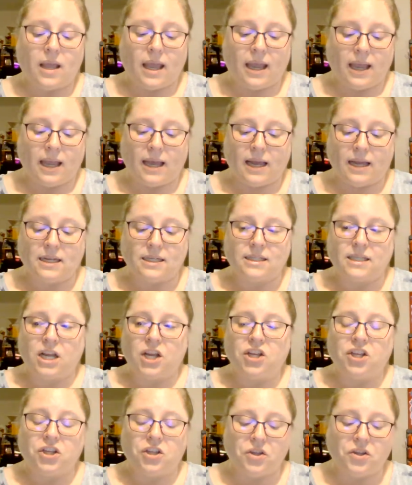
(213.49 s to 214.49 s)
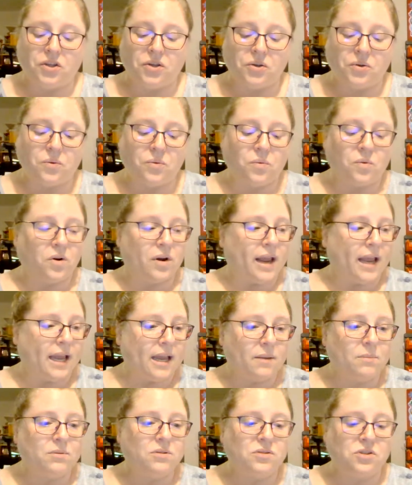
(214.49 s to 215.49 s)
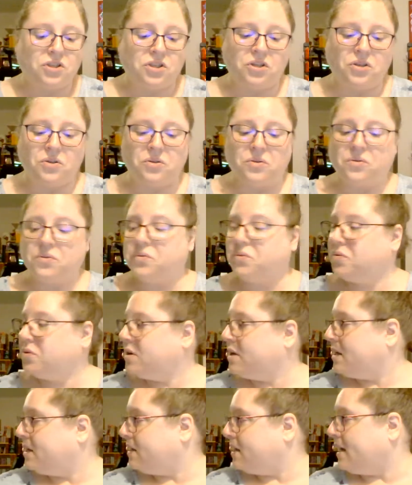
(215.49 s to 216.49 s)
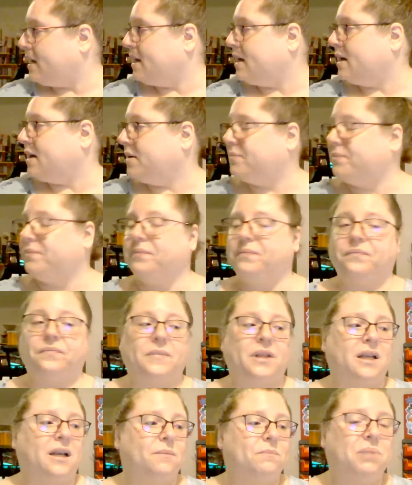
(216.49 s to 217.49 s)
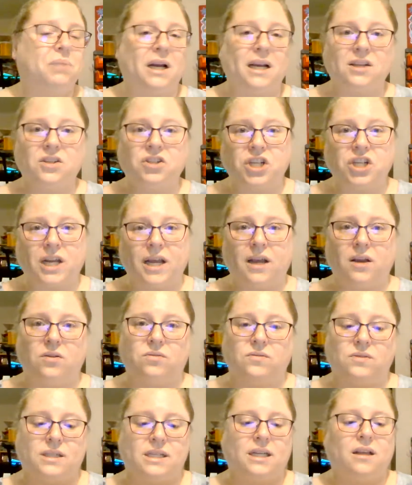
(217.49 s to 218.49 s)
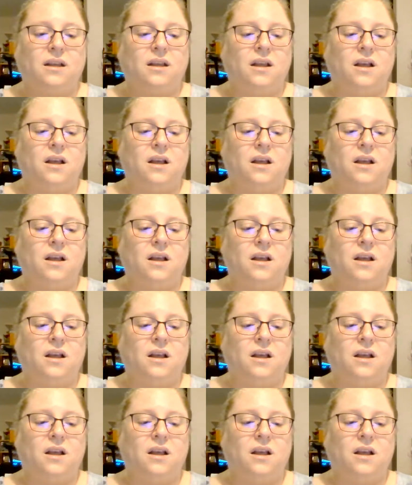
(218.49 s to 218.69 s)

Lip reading: and you were able to punch out